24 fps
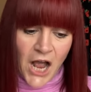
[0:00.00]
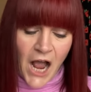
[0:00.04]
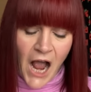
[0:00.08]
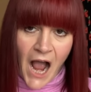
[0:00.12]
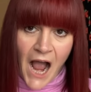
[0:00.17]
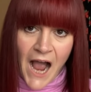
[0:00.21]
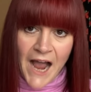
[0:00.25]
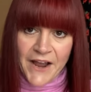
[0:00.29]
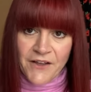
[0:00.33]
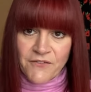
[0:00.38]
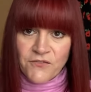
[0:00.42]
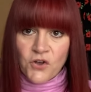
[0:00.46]

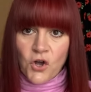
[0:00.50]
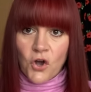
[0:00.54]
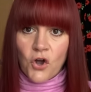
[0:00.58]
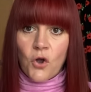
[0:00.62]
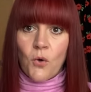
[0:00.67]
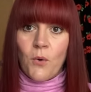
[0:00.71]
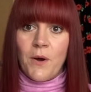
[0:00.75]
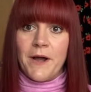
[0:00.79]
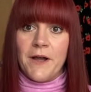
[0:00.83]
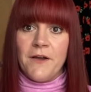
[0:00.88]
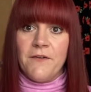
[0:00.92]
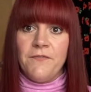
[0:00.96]
I have got
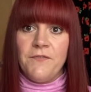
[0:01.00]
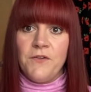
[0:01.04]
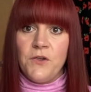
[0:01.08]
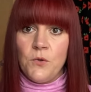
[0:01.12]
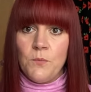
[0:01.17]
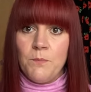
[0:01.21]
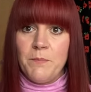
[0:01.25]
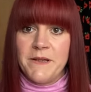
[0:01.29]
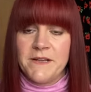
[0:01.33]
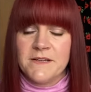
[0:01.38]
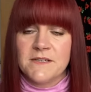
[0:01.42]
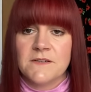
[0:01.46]
quite a few
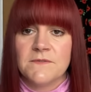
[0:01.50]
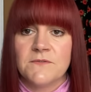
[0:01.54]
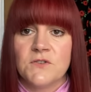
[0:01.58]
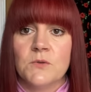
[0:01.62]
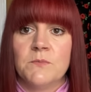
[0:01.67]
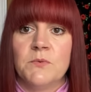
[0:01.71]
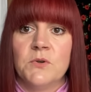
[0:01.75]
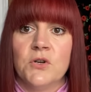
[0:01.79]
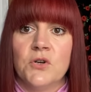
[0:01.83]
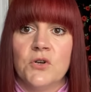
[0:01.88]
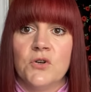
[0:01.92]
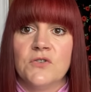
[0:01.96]
bits of
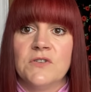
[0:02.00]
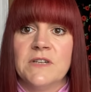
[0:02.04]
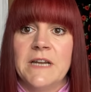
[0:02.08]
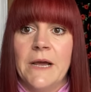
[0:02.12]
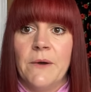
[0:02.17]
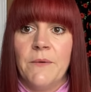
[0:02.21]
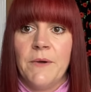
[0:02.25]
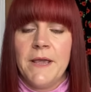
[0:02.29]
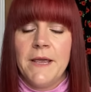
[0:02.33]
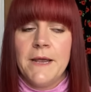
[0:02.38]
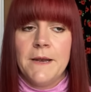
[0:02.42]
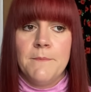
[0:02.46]
double gauze
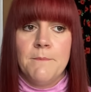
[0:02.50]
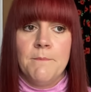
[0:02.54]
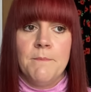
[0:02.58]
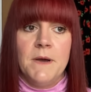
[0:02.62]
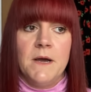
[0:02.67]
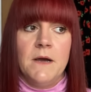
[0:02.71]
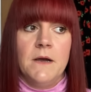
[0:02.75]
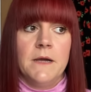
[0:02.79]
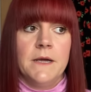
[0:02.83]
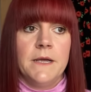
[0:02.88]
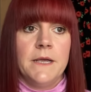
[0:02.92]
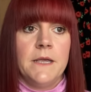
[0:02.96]
now in
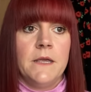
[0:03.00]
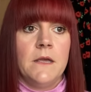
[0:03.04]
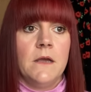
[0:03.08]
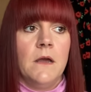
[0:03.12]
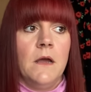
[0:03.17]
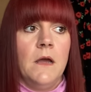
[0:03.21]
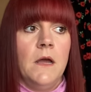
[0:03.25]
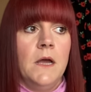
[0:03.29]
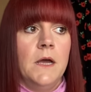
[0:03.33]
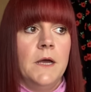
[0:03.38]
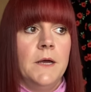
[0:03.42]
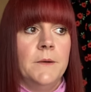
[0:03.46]
my
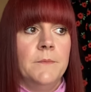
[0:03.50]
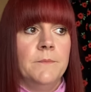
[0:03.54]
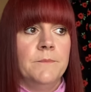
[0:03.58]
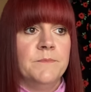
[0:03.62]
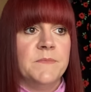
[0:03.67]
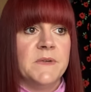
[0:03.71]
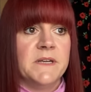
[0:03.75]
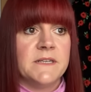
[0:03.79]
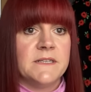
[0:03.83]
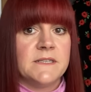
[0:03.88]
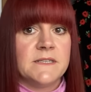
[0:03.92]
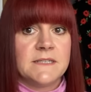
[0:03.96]

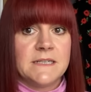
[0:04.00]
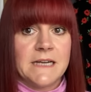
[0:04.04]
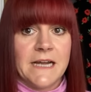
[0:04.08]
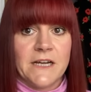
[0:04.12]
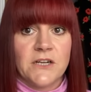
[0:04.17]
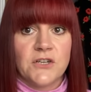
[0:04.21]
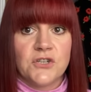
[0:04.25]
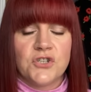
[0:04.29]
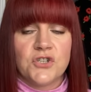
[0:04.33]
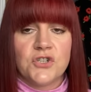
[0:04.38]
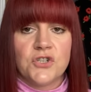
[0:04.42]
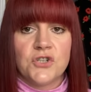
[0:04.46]
stash.